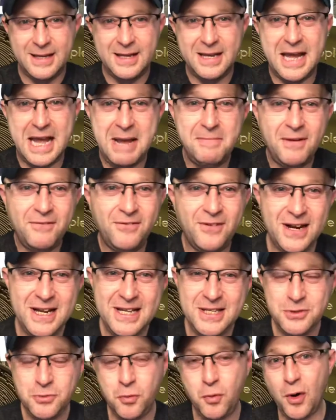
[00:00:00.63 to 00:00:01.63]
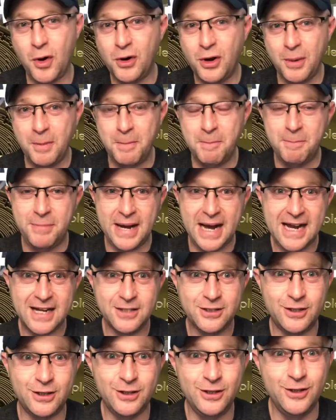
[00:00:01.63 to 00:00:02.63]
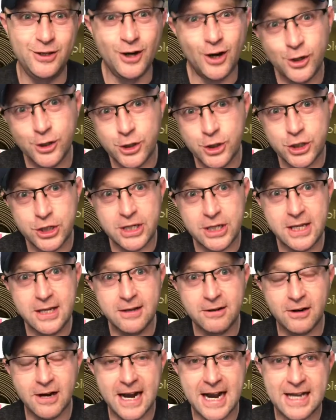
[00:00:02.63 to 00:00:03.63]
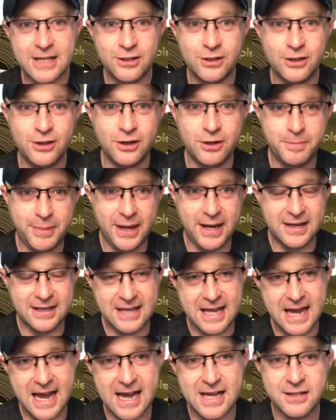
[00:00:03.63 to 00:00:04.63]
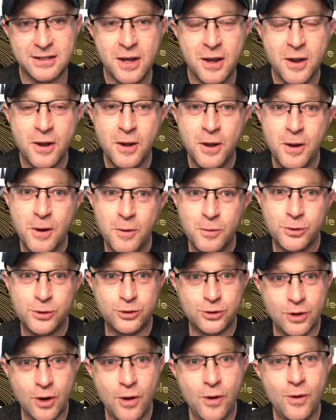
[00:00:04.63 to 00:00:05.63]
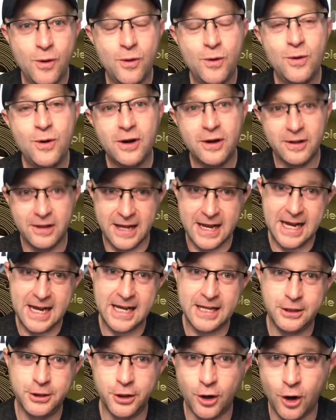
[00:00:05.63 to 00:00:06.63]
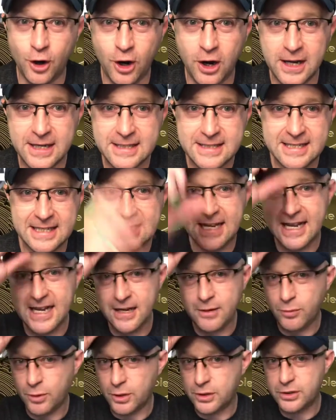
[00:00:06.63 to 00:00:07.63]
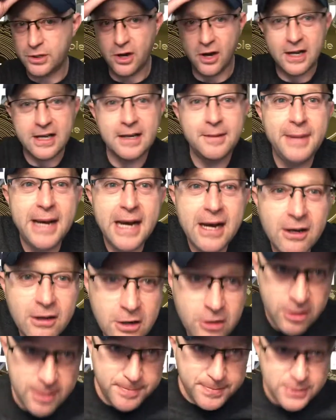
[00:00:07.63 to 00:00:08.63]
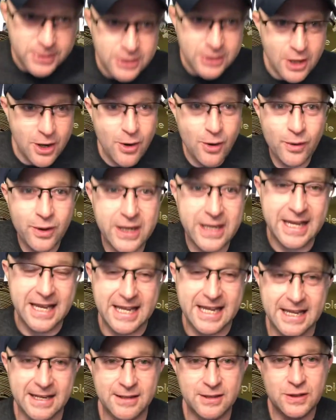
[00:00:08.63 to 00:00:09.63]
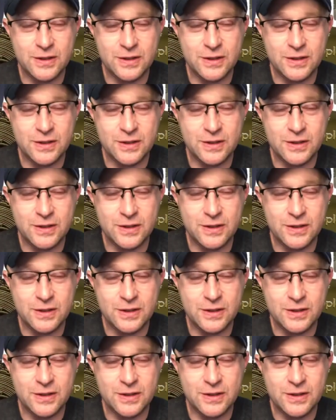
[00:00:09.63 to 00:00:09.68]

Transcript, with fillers: Hey, my friends, welcome back to Nerd Chic or Ask the Nerd podcast. We're so glad you're on today. We're talking about crypto again.